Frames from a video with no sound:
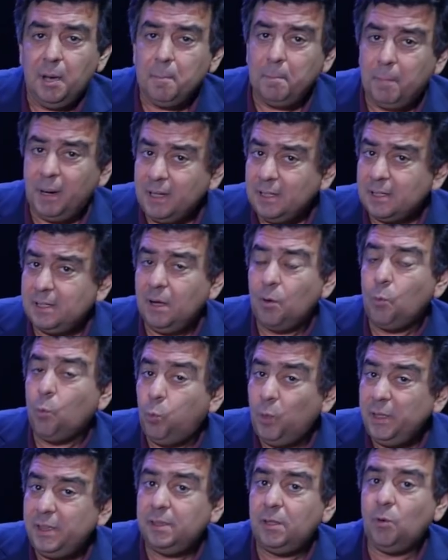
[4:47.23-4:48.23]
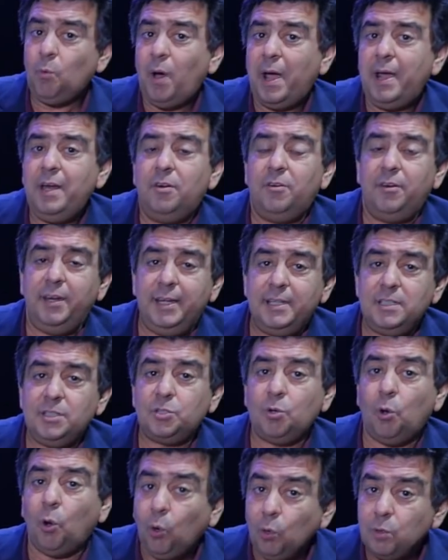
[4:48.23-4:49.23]
But with the wide range
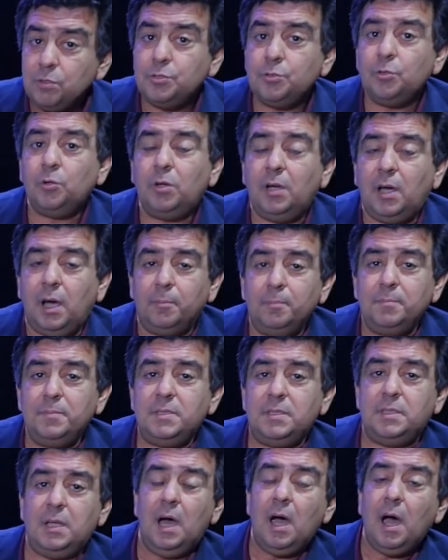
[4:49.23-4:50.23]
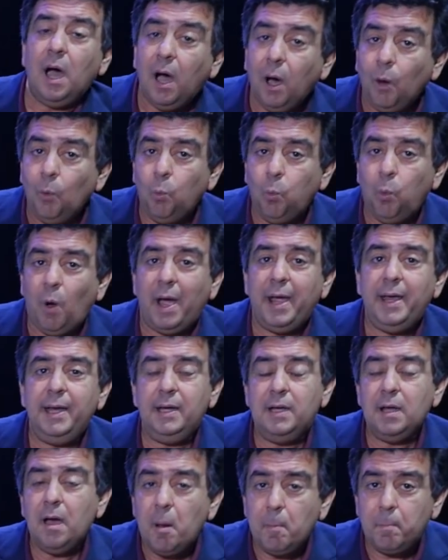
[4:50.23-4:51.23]
also comes a
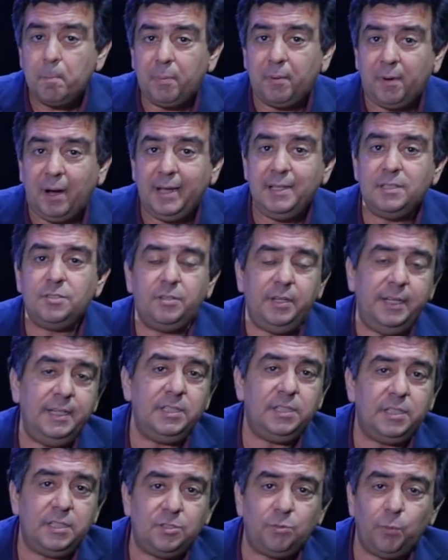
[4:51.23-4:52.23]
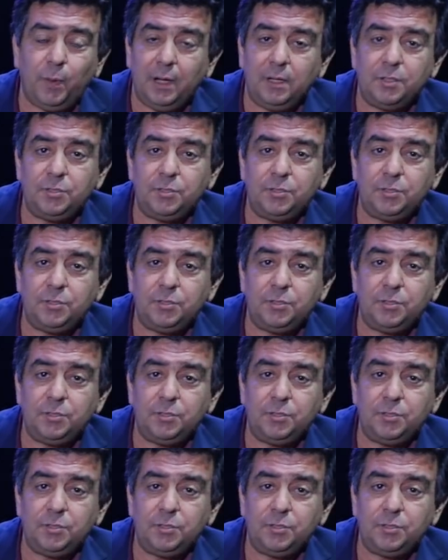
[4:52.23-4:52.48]
wide price range as well.